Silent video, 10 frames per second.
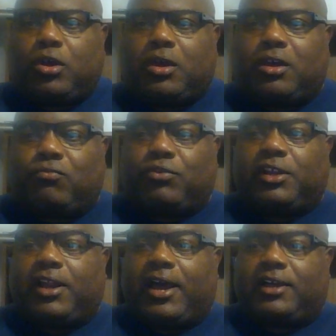It
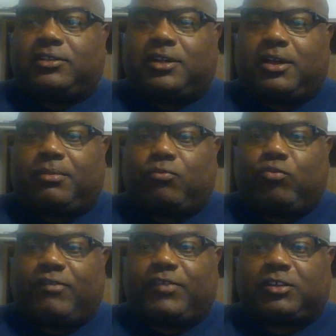really lines up
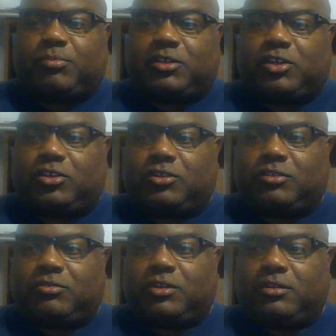with expectations
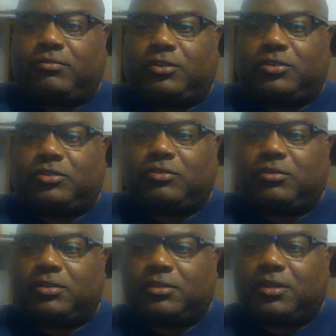of dealing with
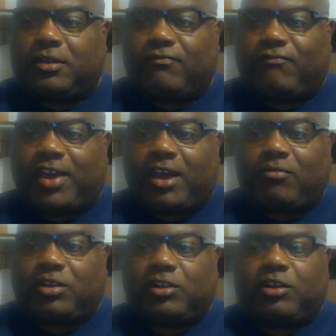students of
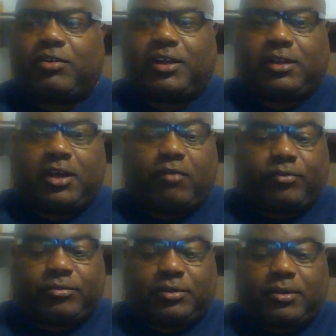varied learning
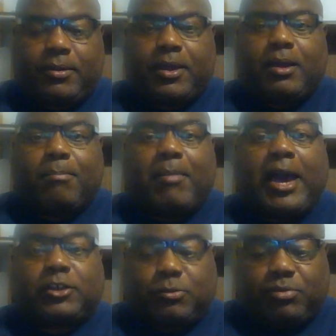levels.
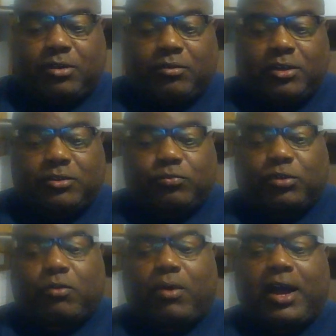My experience
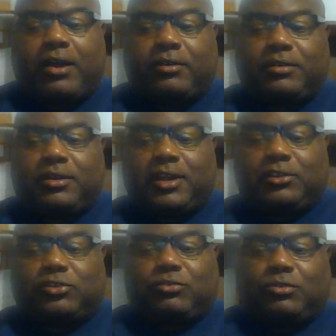required
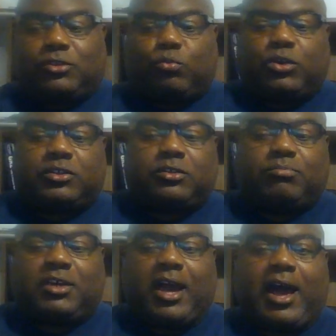that students was to
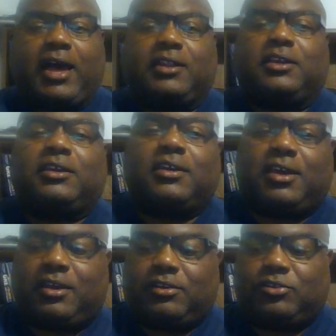be highly
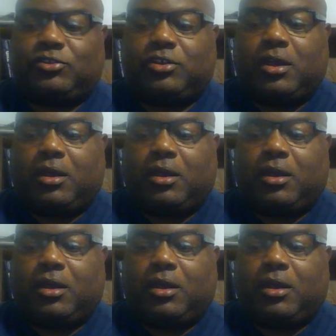engaged,